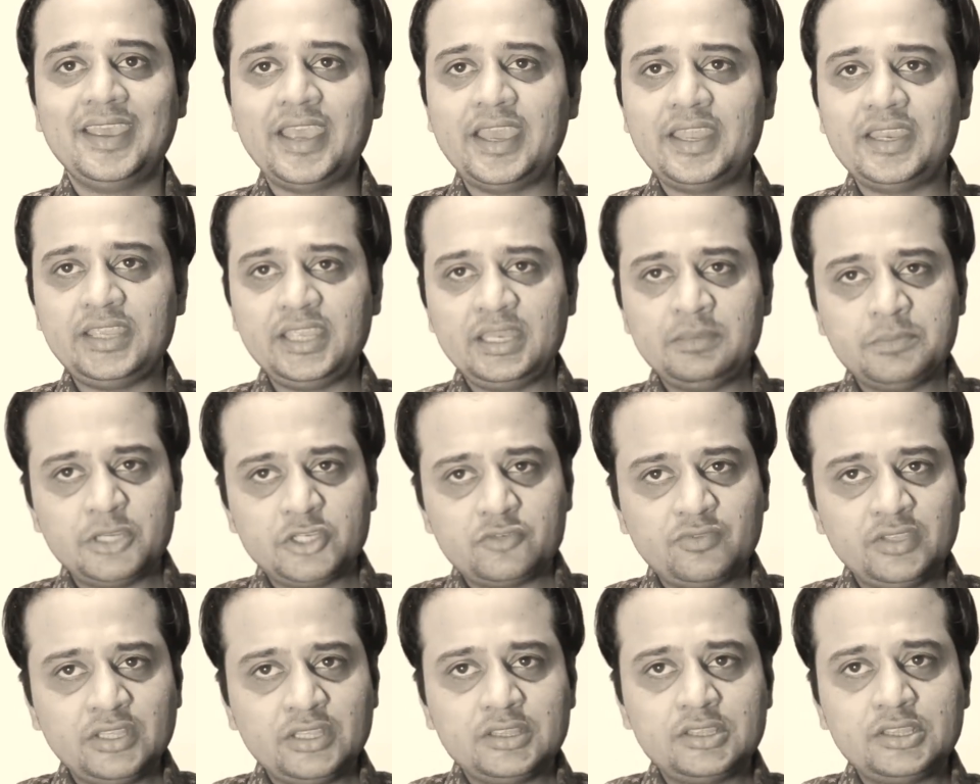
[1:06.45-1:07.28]
And in
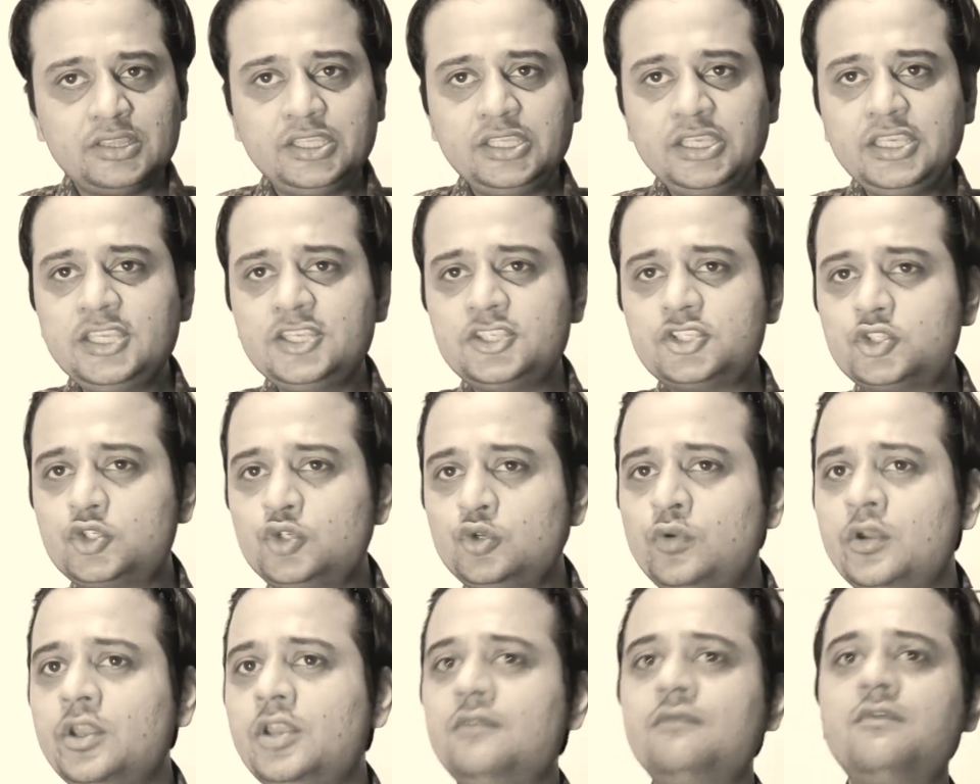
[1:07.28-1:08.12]
between these
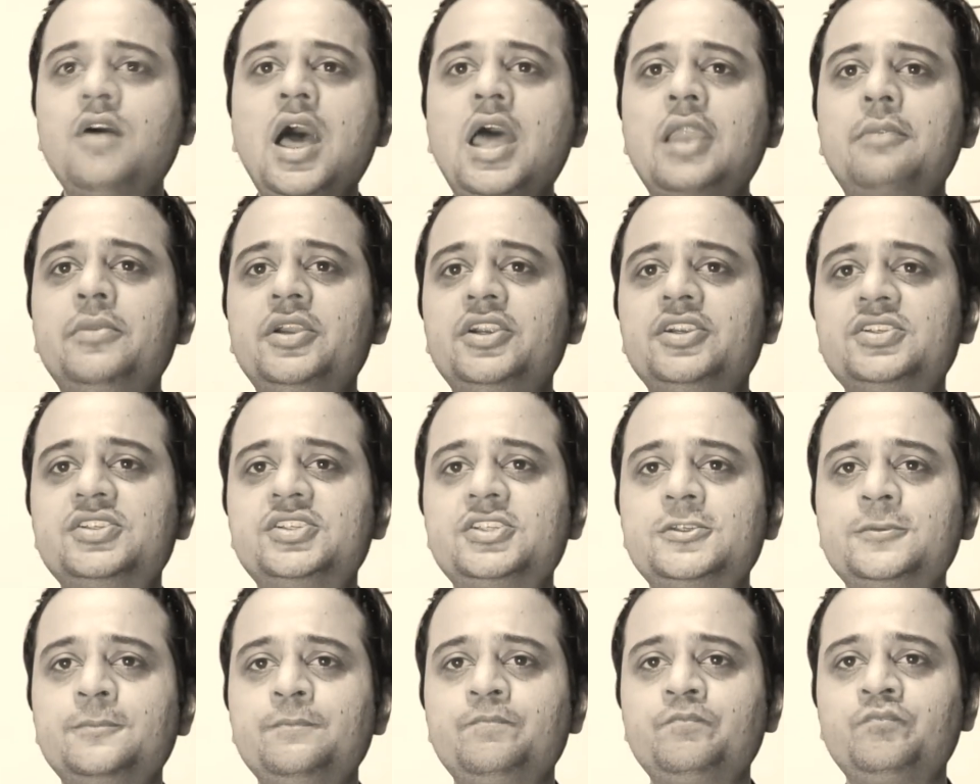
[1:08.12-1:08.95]
two
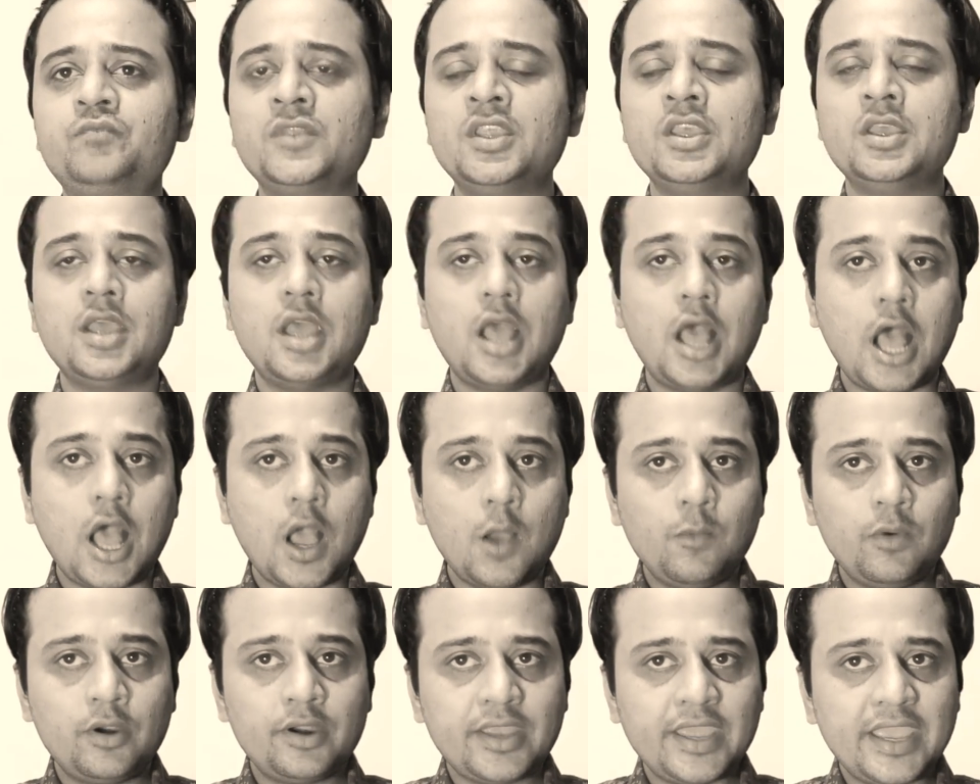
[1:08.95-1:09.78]
environments,
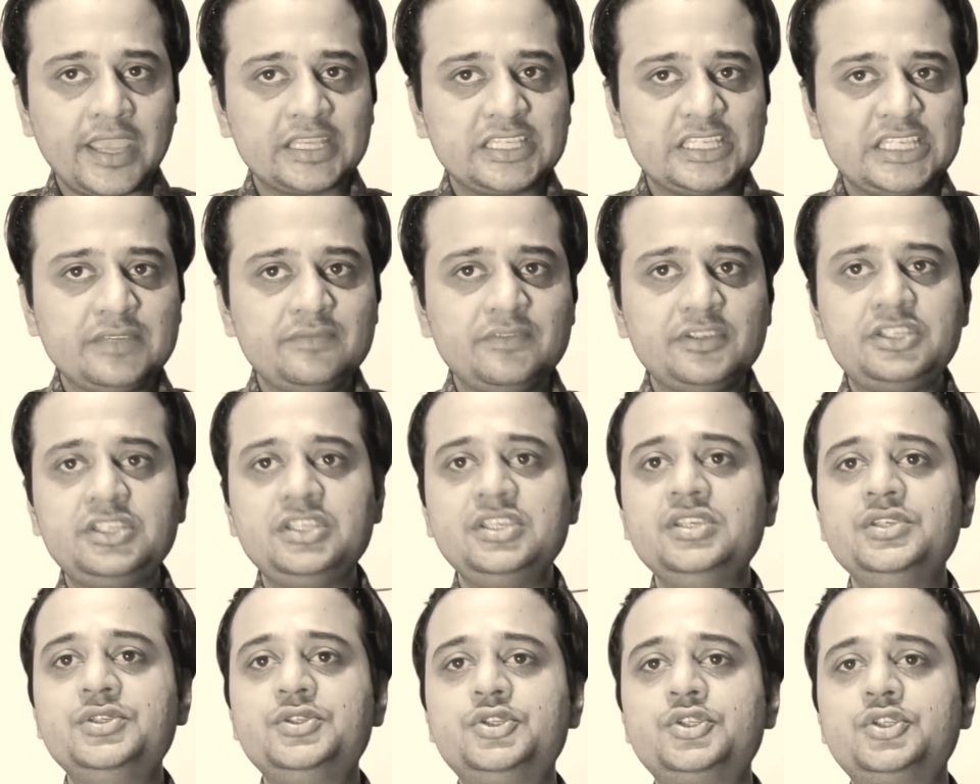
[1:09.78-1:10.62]
our
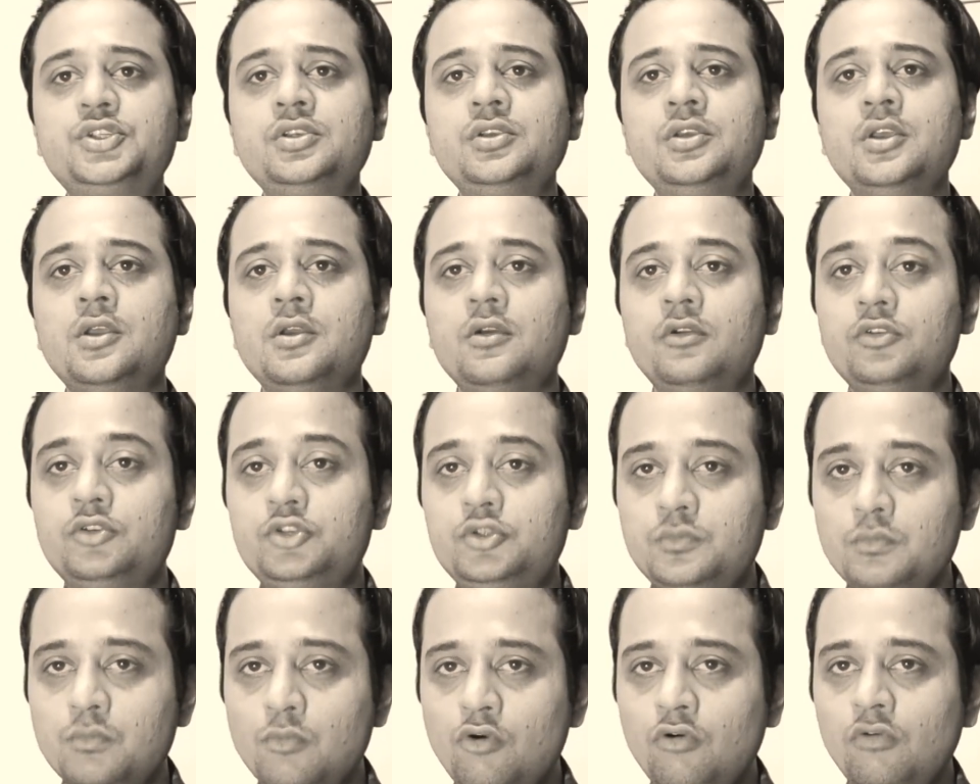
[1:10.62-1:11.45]
activities
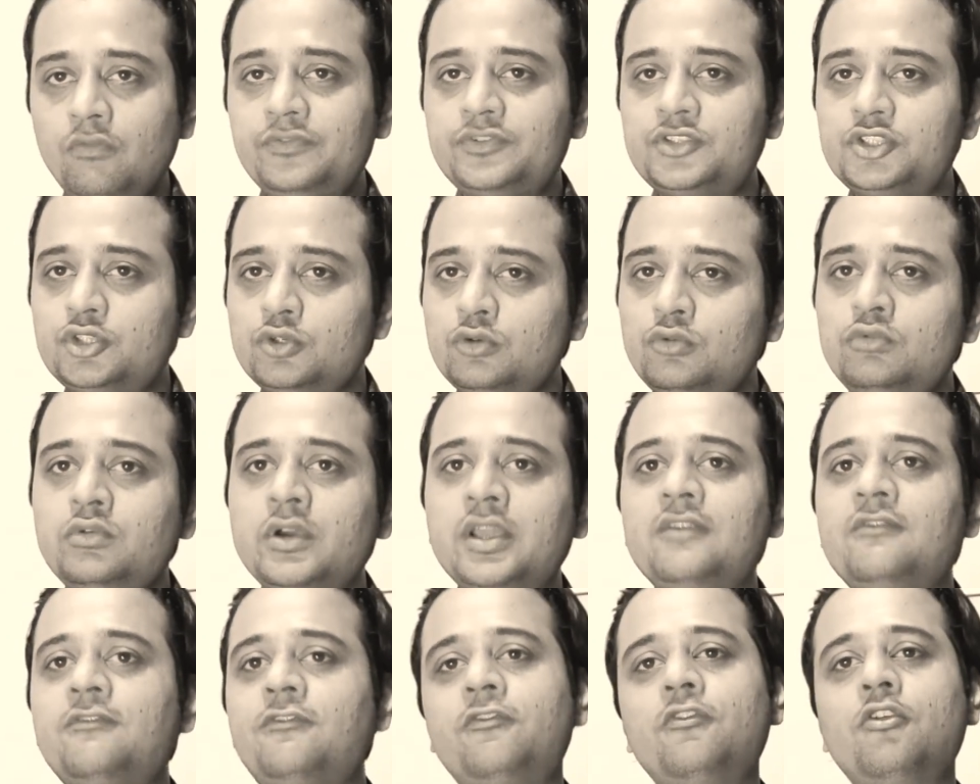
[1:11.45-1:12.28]
move to
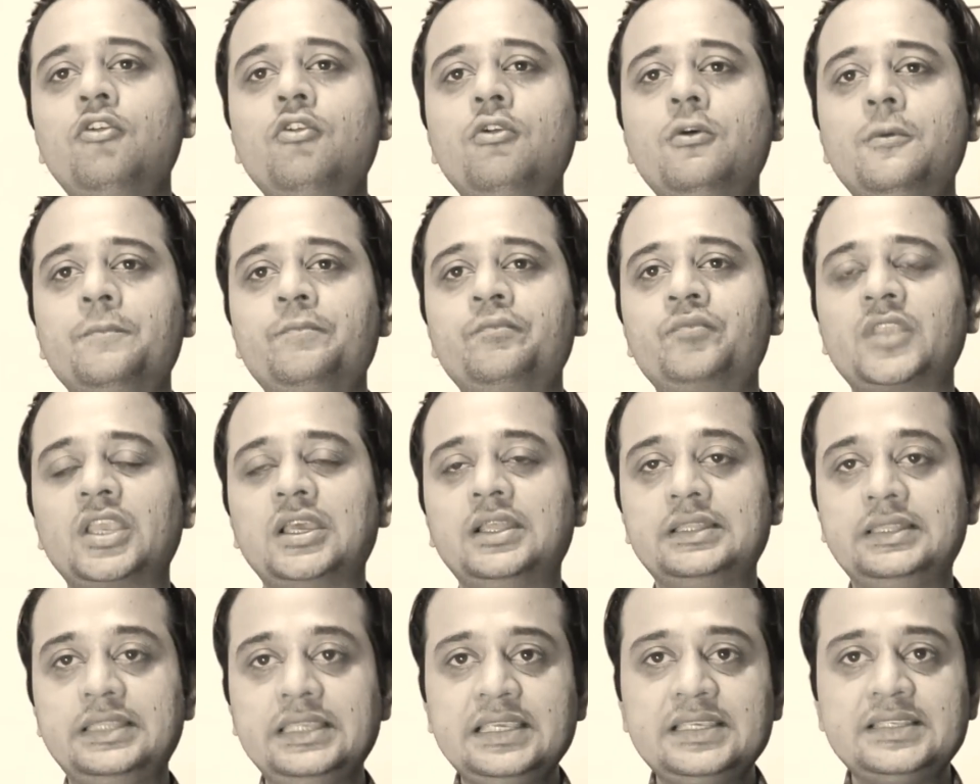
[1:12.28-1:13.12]
and fro.
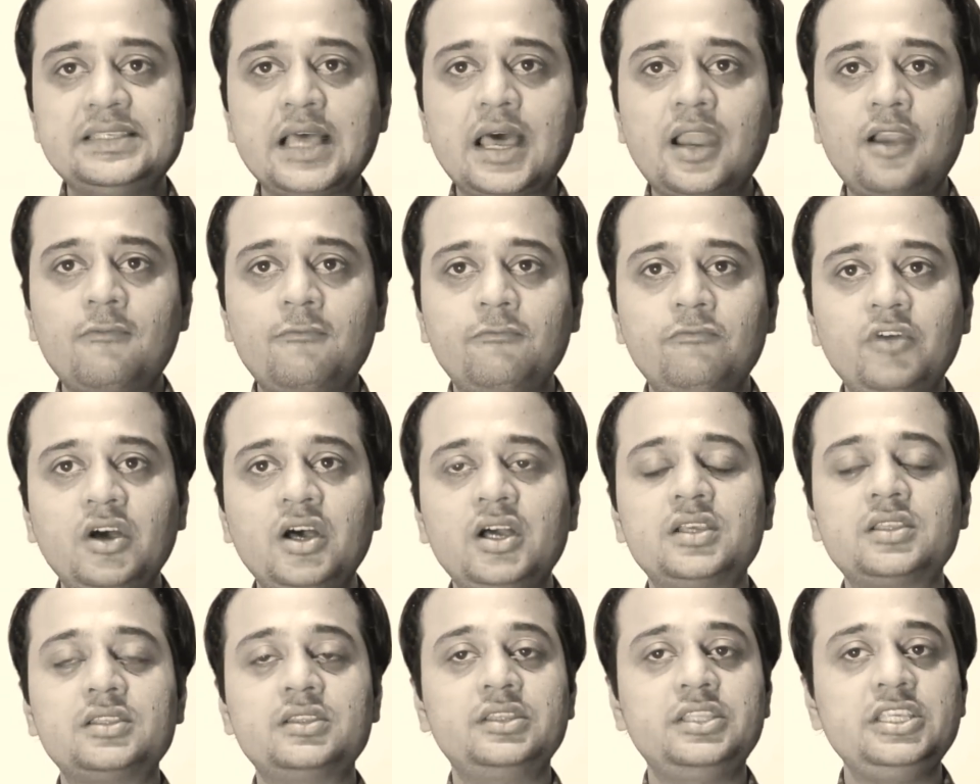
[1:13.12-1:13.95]
These
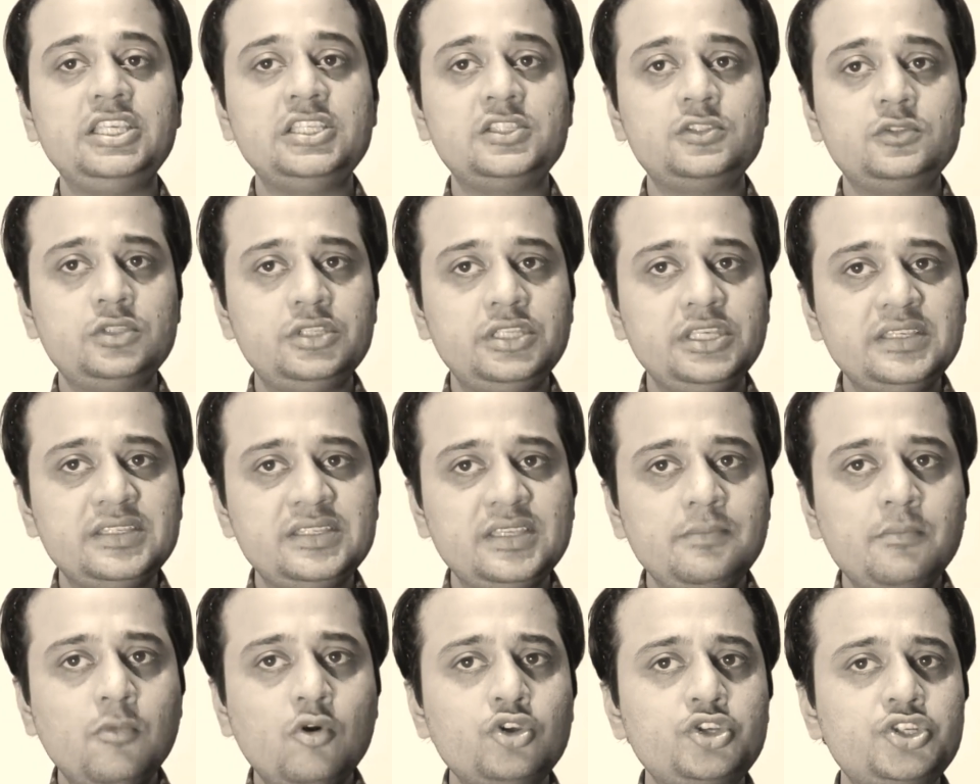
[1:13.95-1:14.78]

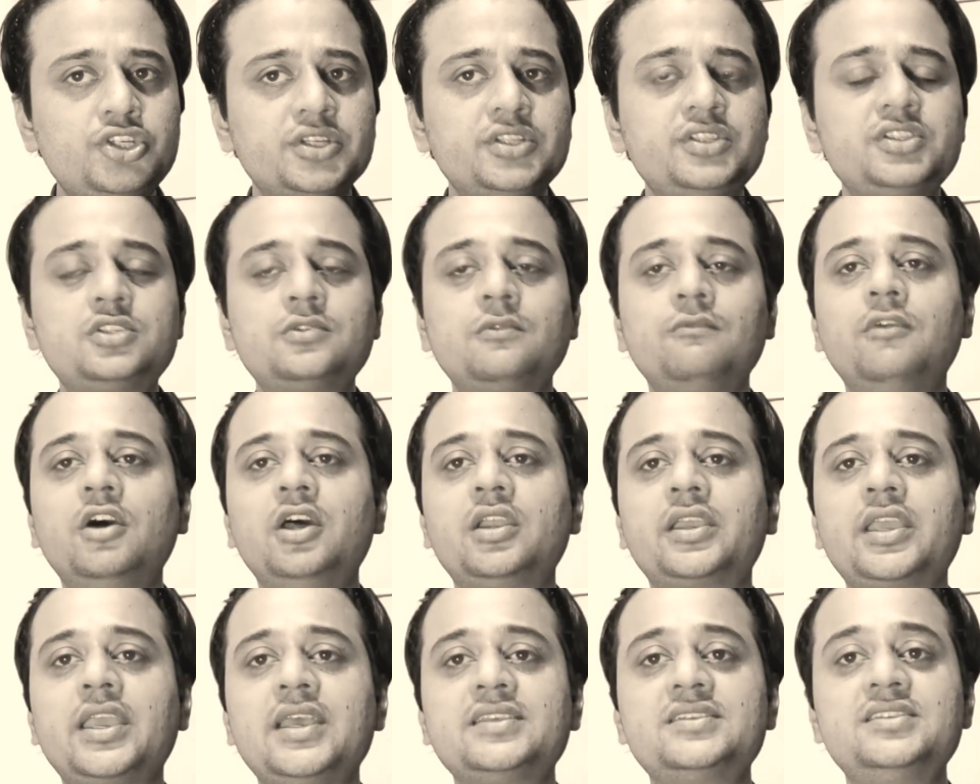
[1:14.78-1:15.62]
emotions
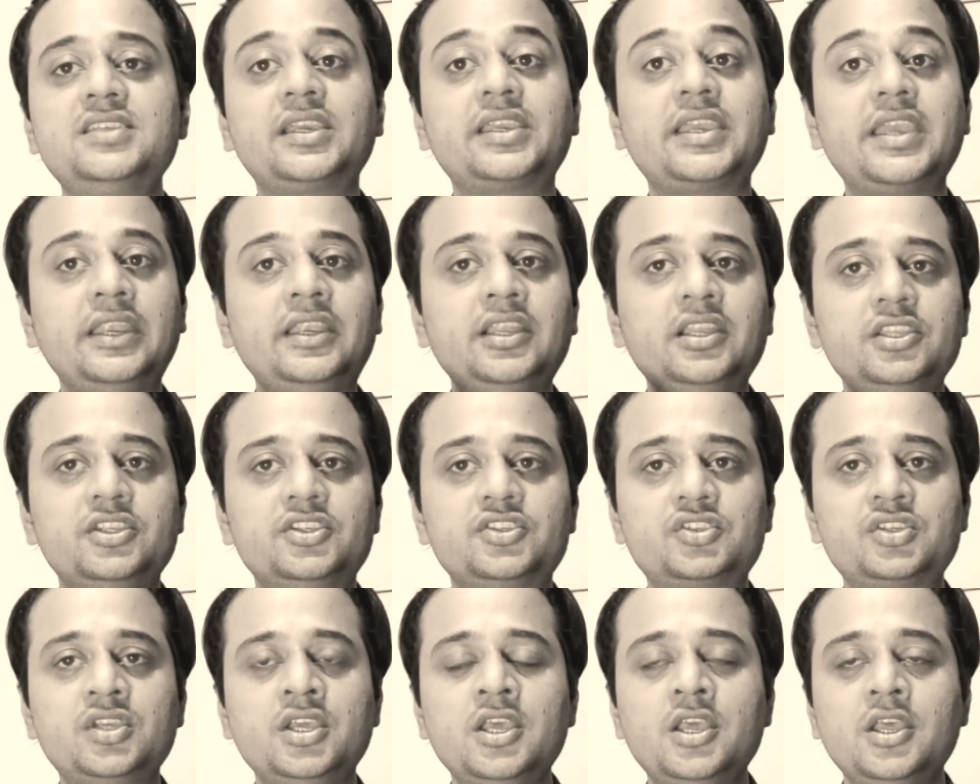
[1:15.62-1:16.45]
work as the
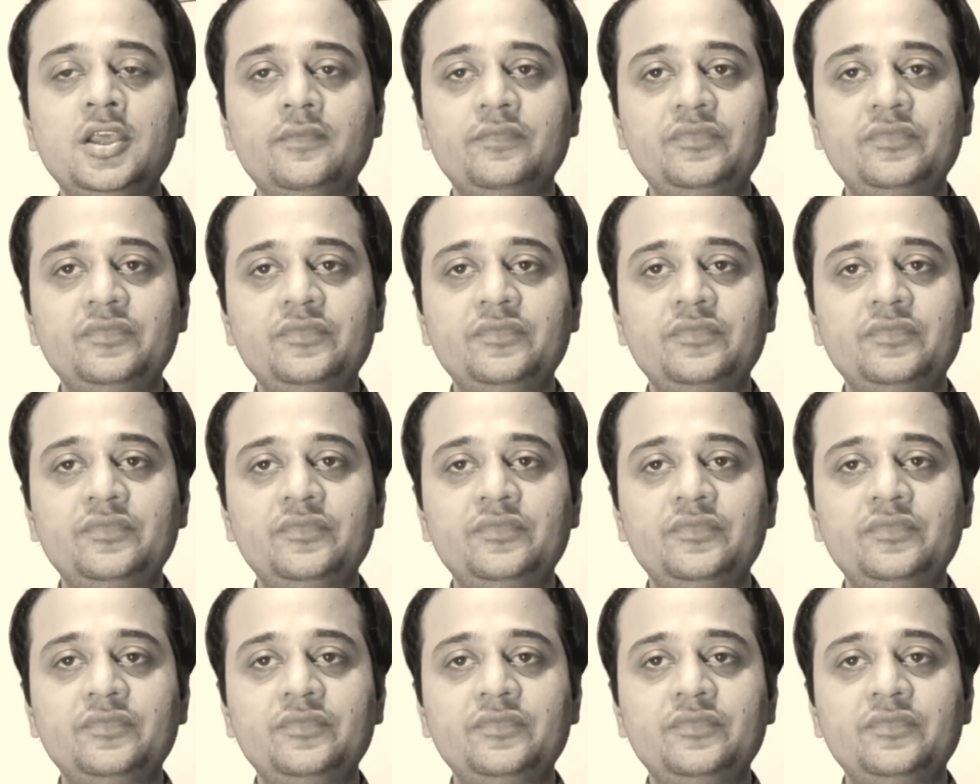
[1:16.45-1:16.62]
catalyst.